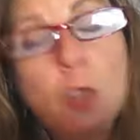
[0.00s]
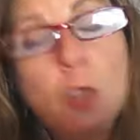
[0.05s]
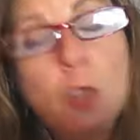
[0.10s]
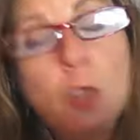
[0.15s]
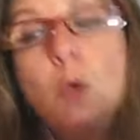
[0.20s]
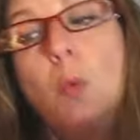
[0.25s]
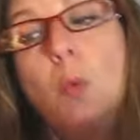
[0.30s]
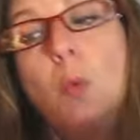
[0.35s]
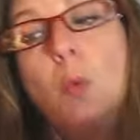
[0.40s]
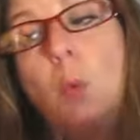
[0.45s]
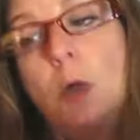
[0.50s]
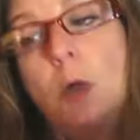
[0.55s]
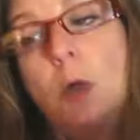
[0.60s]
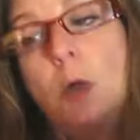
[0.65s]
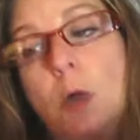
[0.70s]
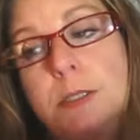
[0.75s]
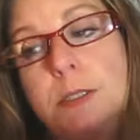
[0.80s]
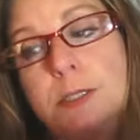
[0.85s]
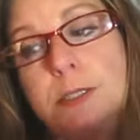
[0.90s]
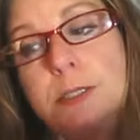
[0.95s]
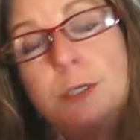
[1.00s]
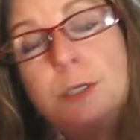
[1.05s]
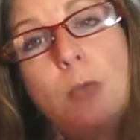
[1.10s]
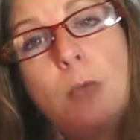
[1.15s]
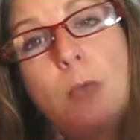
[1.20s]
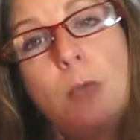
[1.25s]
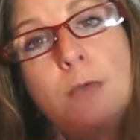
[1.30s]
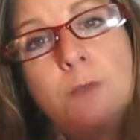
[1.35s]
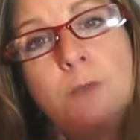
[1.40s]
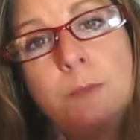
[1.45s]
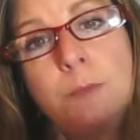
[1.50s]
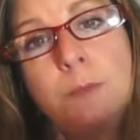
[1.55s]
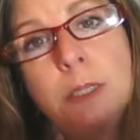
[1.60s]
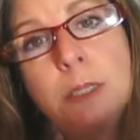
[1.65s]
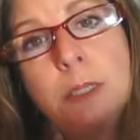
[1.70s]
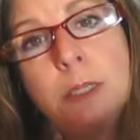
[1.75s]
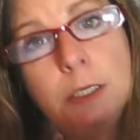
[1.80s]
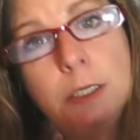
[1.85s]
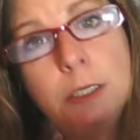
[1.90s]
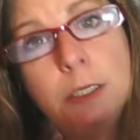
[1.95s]
Once you have
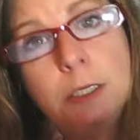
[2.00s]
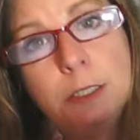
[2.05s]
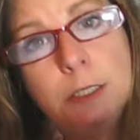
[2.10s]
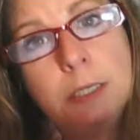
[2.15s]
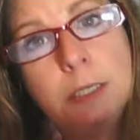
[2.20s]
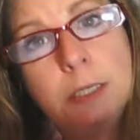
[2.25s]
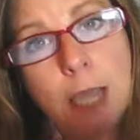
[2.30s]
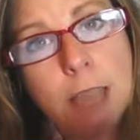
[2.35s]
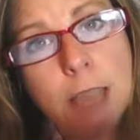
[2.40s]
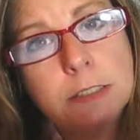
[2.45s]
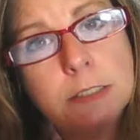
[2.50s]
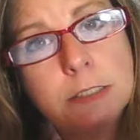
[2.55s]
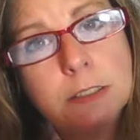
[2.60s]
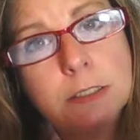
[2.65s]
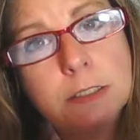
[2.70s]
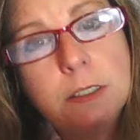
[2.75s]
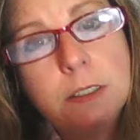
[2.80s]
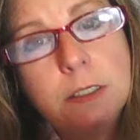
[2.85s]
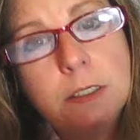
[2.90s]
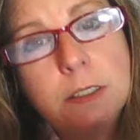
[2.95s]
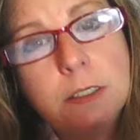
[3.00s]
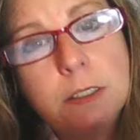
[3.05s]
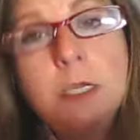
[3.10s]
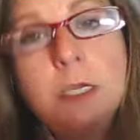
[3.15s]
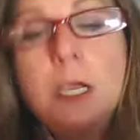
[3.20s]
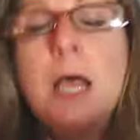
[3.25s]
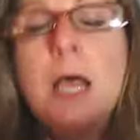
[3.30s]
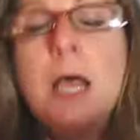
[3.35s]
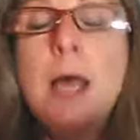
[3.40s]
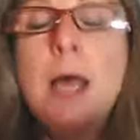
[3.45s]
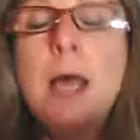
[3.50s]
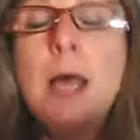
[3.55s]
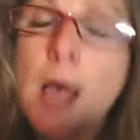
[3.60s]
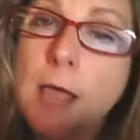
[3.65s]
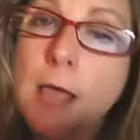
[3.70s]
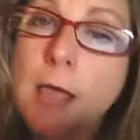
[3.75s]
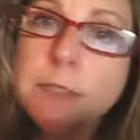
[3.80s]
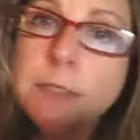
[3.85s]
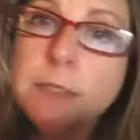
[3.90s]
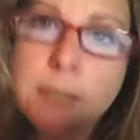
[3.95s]
completed that,
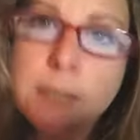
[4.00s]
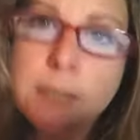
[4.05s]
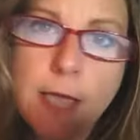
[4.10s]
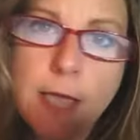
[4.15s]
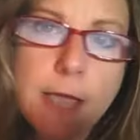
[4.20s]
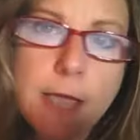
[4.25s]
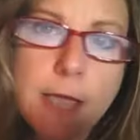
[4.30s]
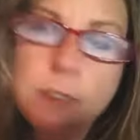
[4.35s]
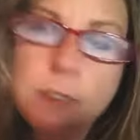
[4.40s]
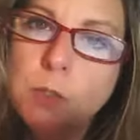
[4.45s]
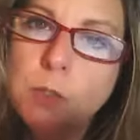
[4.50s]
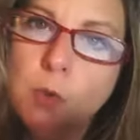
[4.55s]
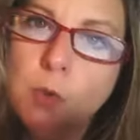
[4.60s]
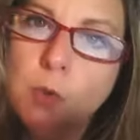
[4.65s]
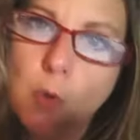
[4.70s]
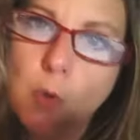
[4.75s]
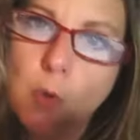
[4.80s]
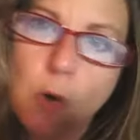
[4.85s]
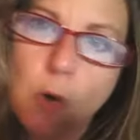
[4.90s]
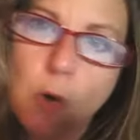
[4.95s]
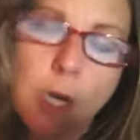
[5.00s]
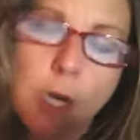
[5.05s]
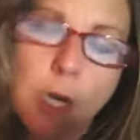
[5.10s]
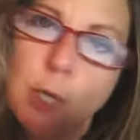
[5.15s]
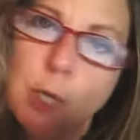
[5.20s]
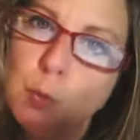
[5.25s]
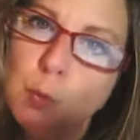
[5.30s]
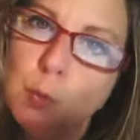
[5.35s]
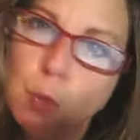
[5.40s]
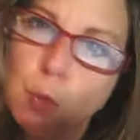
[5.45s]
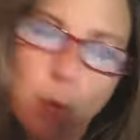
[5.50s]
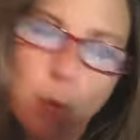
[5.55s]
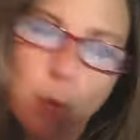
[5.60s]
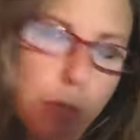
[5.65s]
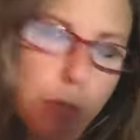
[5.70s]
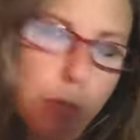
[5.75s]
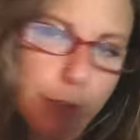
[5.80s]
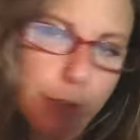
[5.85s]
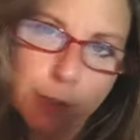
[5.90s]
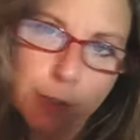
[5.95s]
contact your
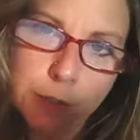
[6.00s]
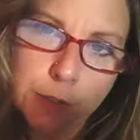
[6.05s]
enroller.